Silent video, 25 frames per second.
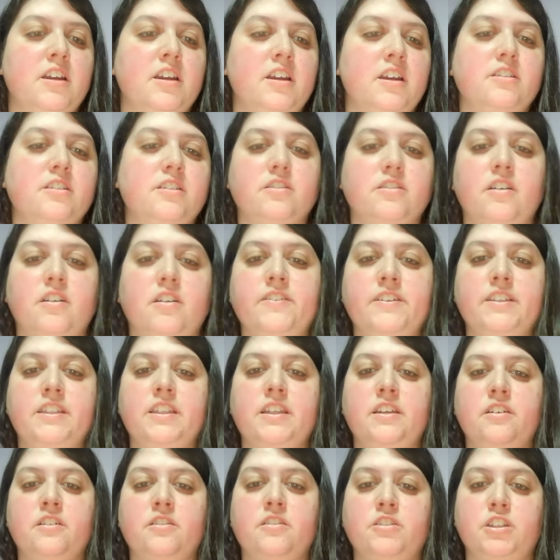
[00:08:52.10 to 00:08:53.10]
So
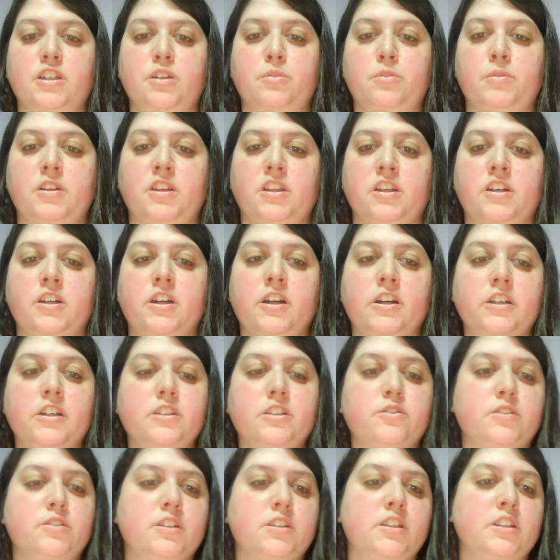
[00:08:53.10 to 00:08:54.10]
obviously, you know, Jamie Lee
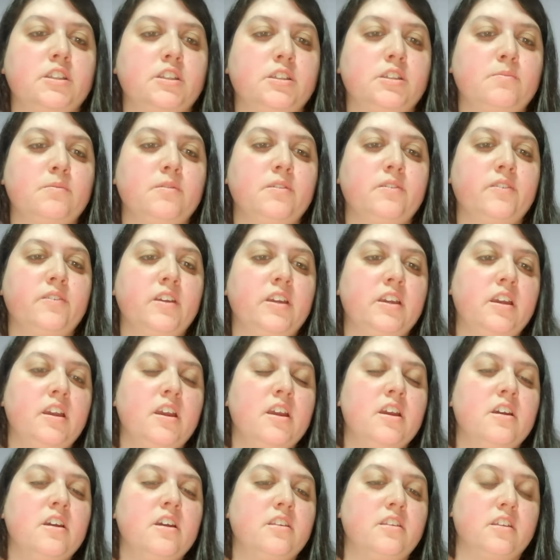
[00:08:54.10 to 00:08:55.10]
Curtis was in this movie.
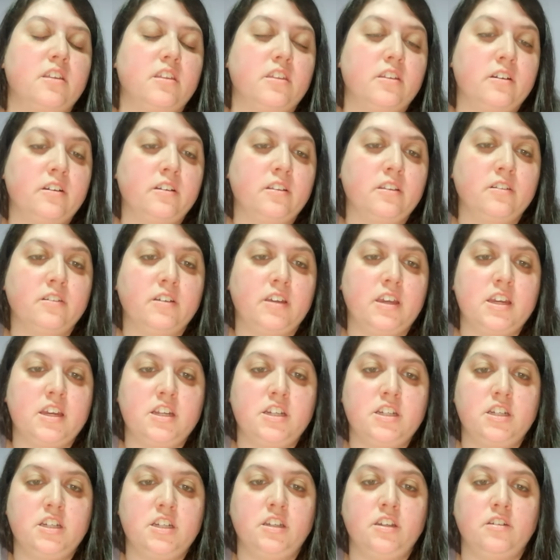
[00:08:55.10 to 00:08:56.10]
The third
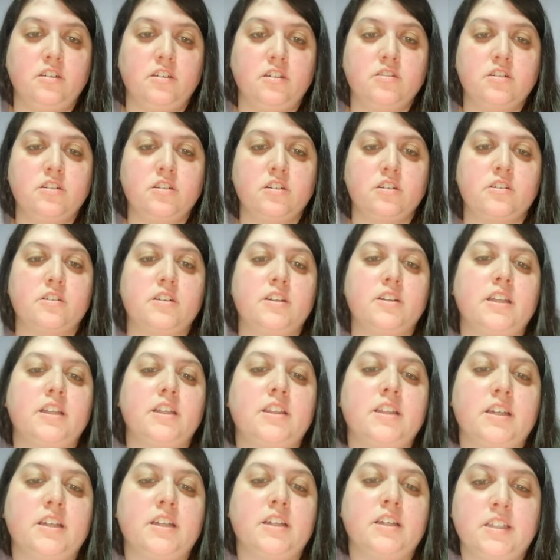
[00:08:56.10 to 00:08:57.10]
location used to
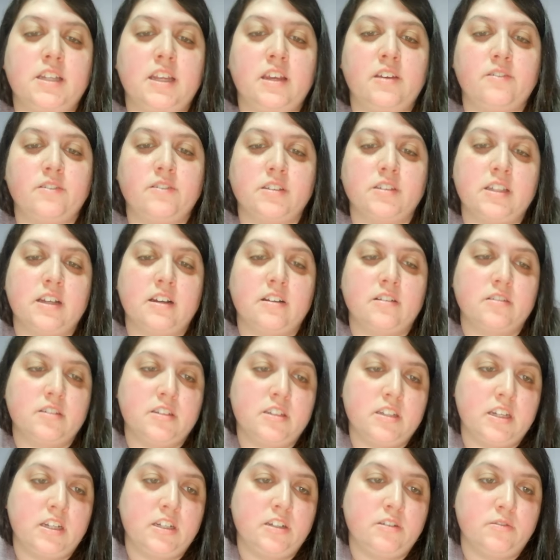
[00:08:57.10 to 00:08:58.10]
create the estate was
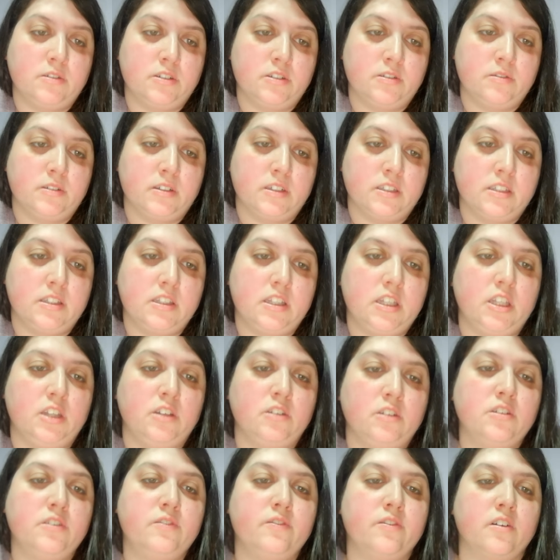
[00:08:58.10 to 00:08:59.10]
Soundstage, which was
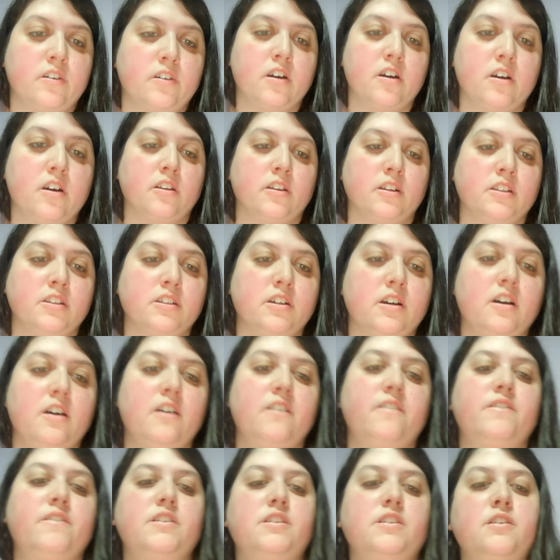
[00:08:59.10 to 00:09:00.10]
used for Harlan's
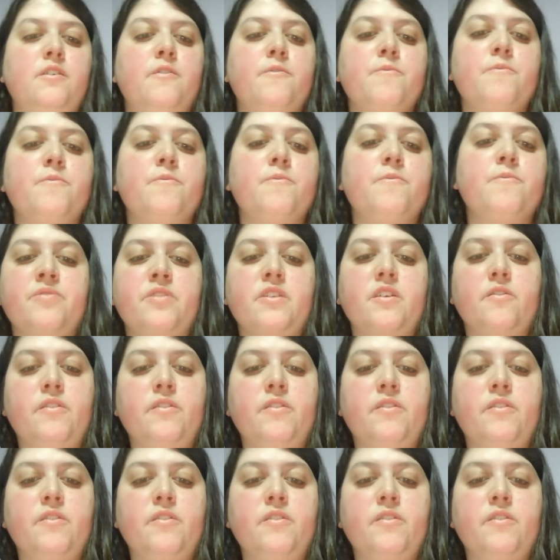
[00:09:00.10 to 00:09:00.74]
office.